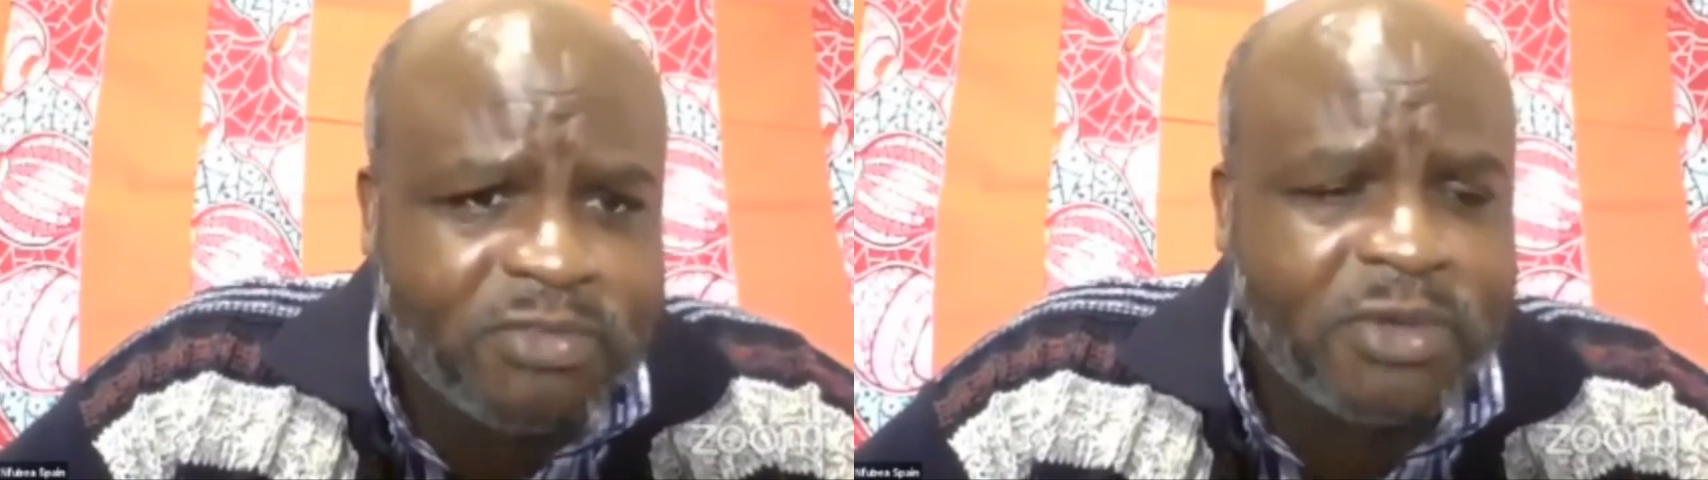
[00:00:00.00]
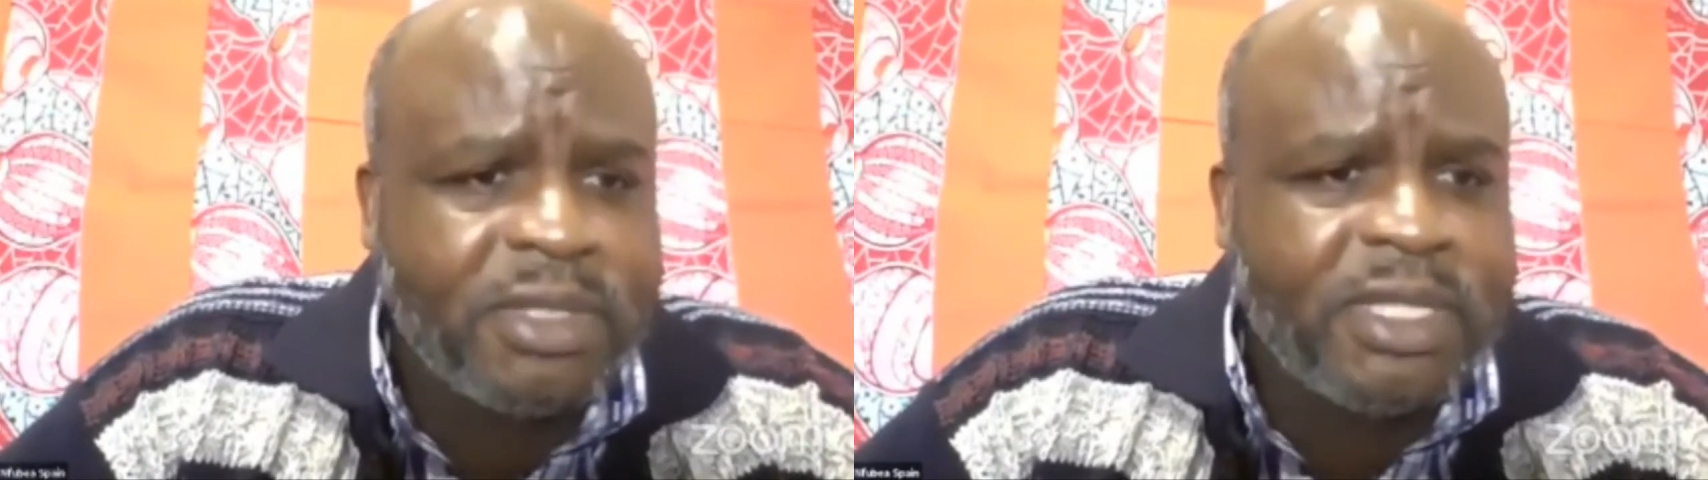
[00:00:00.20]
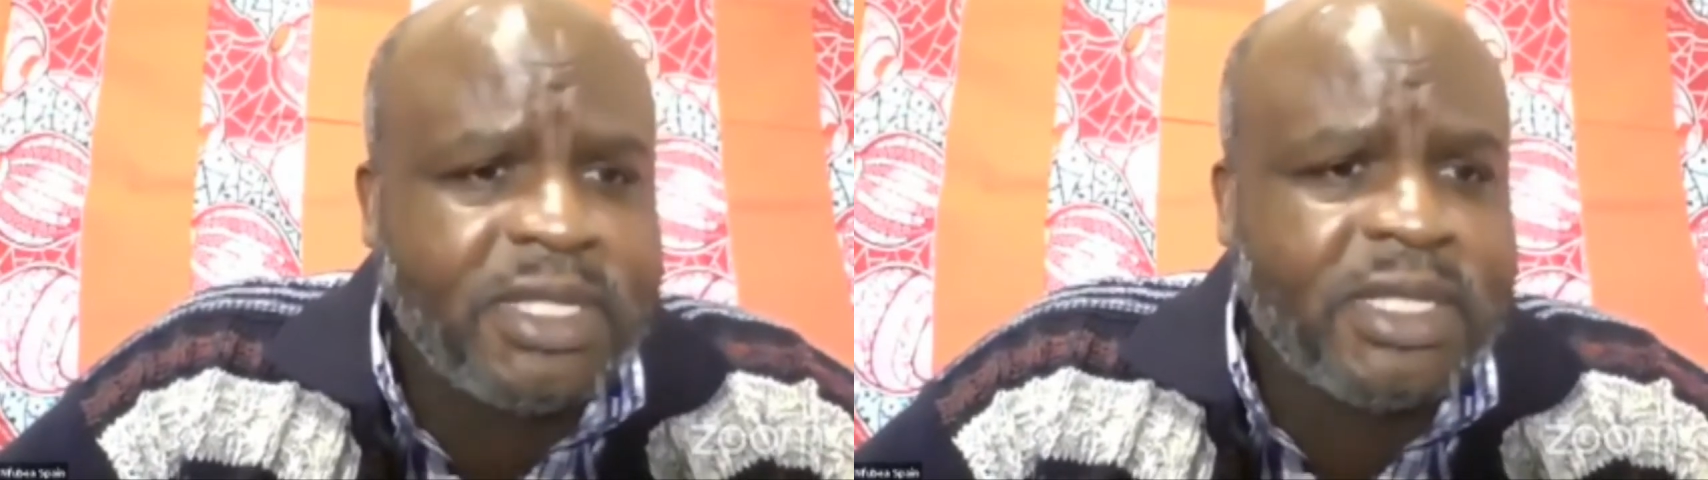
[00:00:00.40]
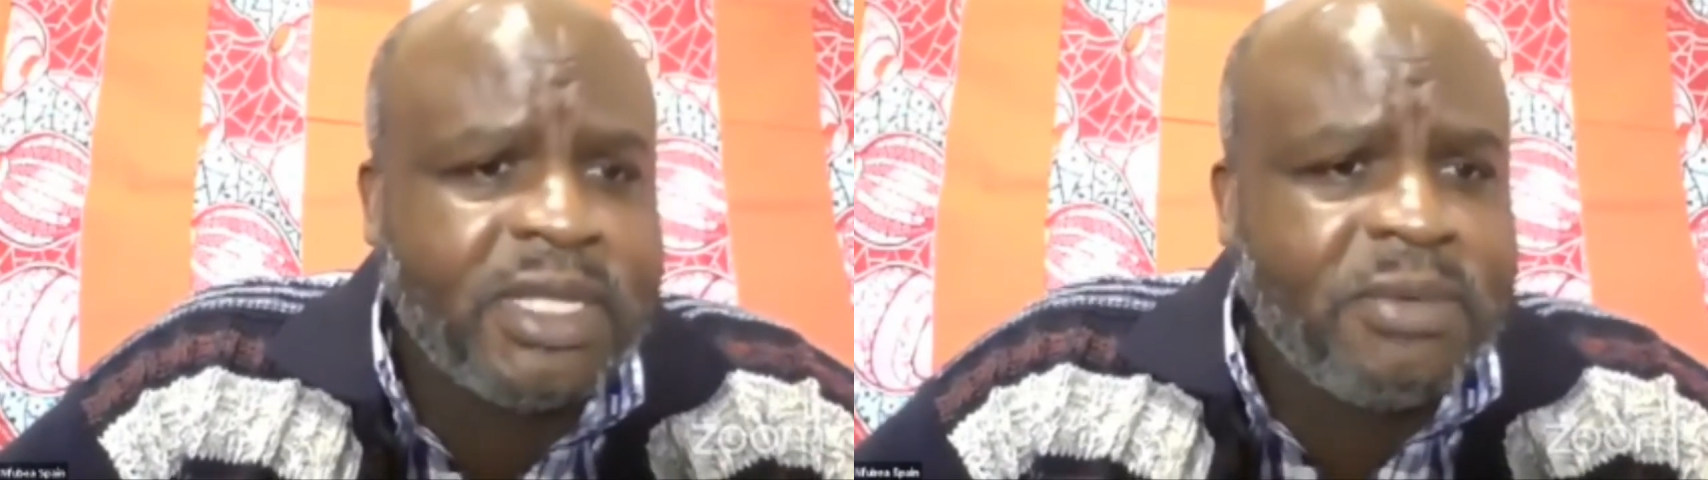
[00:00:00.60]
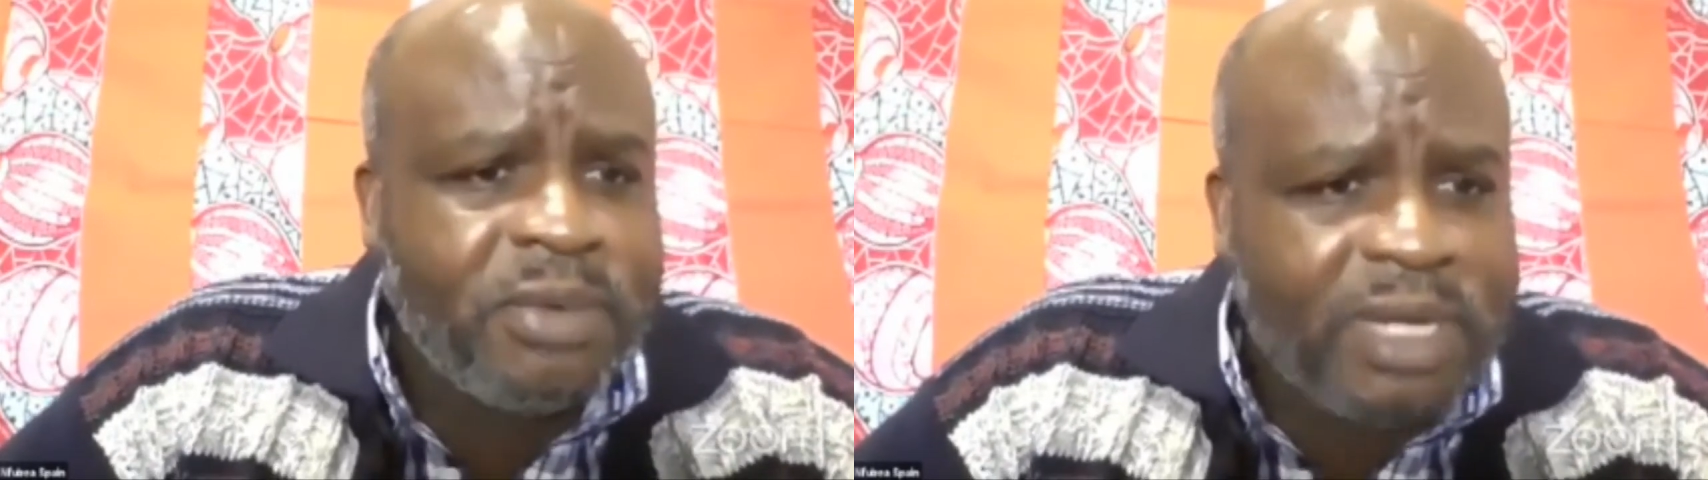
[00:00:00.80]
for all the
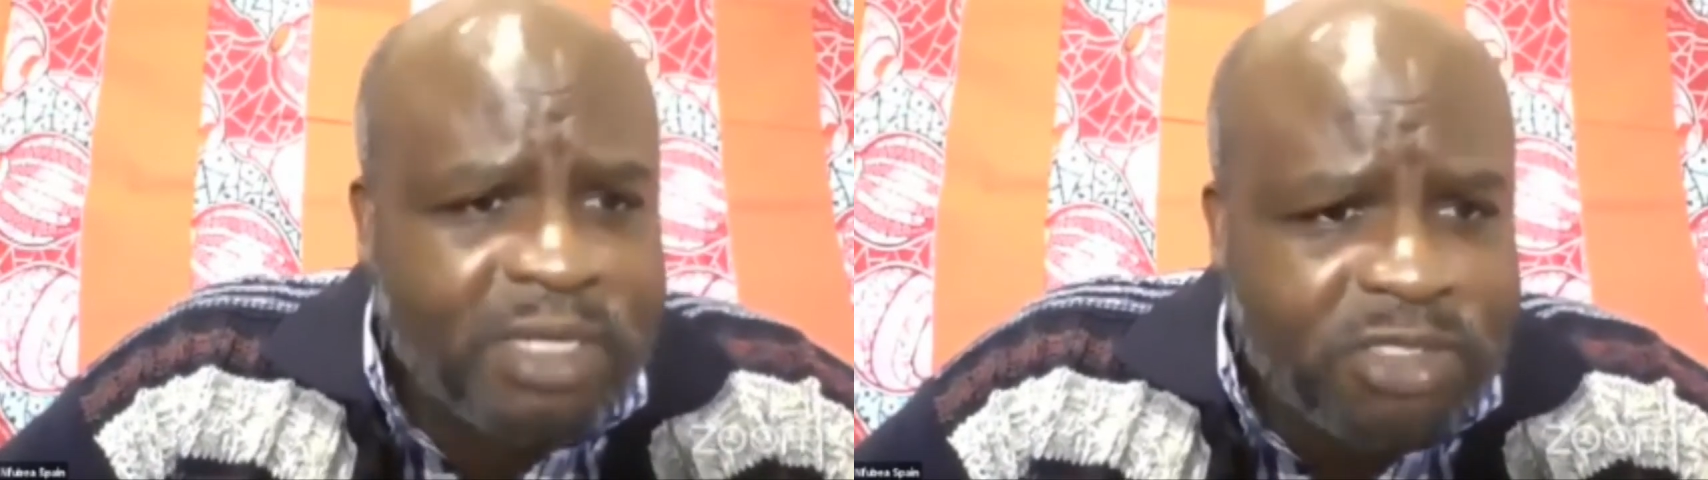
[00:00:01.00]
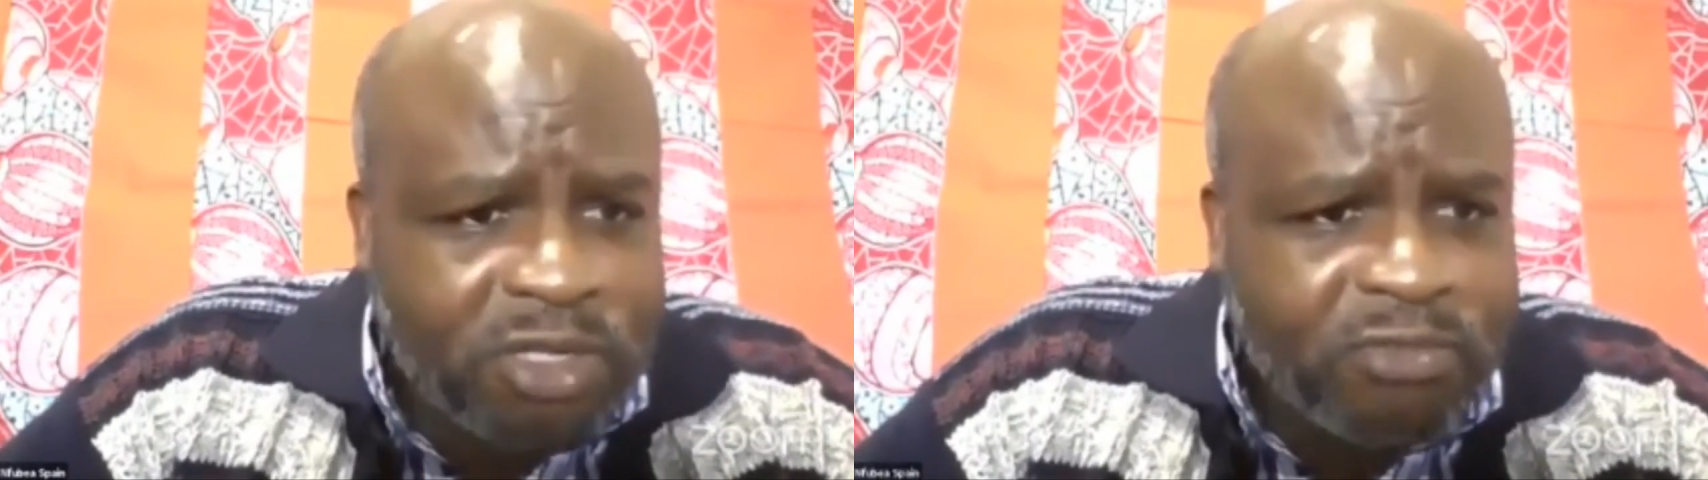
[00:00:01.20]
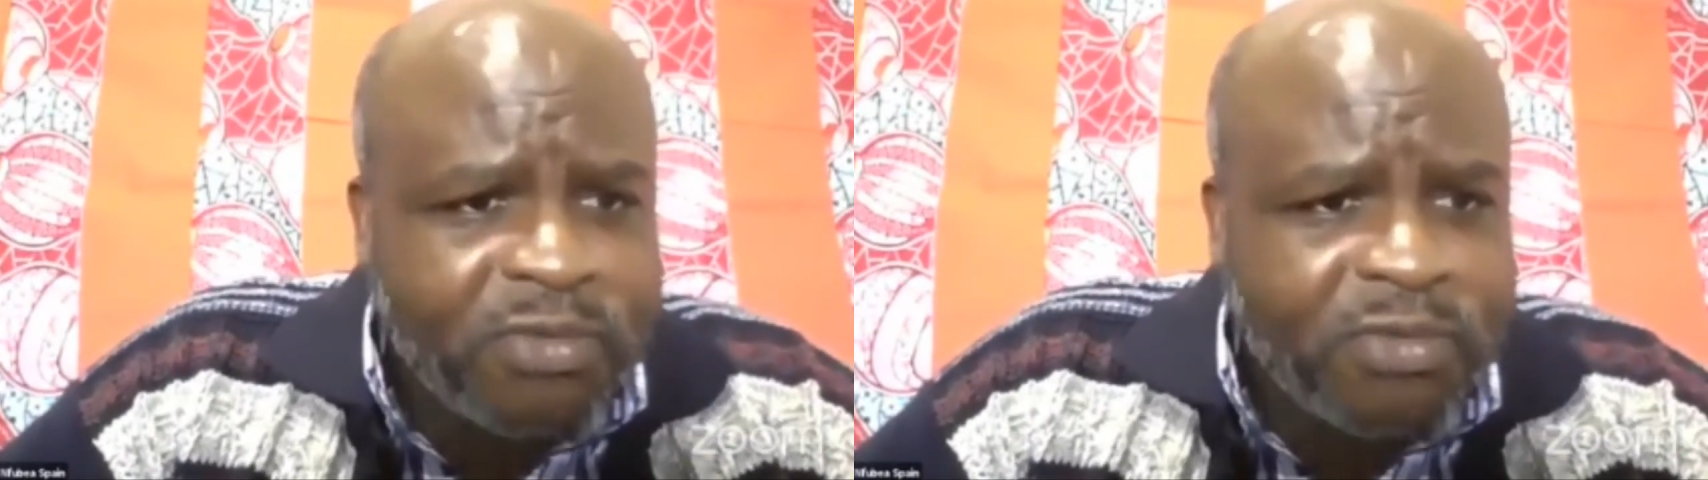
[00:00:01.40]
religion,